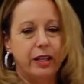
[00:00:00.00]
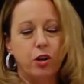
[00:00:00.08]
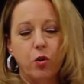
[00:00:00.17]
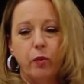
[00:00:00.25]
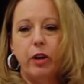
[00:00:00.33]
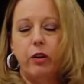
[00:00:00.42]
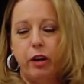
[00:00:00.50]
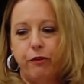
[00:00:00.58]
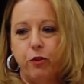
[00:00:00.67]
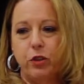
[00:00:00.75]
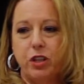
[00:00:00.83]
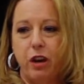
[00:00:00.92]
a career Air
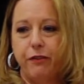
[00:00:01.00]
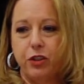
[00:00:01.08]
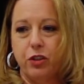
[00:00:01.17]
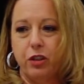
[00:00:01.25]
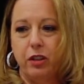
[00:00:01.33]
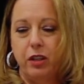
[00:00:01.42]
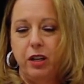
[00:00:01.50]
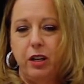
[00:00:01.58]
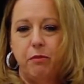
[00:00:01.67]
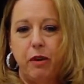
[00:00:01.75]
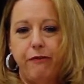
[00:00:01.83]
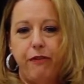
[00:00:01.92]
Force officer,
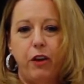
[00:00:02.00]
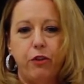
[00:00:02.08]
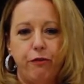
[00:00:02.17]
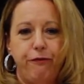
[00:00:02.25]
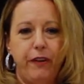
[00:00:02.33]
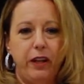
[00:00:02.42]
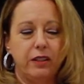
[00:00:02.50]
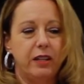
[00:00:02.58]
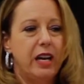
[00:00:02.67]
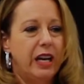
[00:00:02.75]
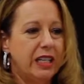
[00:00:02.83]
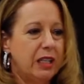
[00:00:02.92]
my father felt
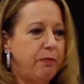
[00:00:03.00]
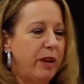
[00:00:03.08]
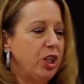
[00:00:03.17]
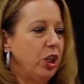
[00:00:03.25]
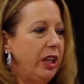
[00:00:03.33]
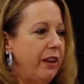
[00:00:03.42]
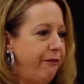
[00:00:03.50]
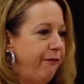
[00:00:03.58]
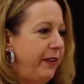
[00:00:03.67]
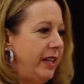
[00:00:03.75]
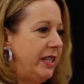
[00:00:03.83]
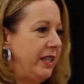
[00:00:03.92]
a special
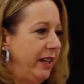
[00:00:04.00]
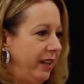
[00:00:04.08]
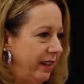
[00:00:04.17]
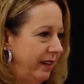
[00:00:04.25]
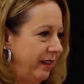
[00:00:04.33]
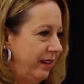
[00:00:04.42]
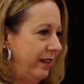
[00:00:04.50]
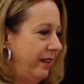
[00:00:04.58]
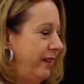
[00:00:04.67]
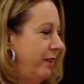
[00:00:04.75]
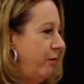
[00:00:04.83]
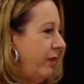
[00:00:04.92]
affinity
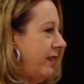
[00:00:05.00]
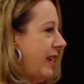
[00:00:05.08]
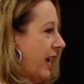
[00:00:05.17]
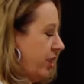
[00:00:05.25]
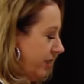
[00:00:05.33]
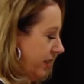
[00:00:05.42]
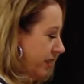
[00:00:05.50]
with NASA.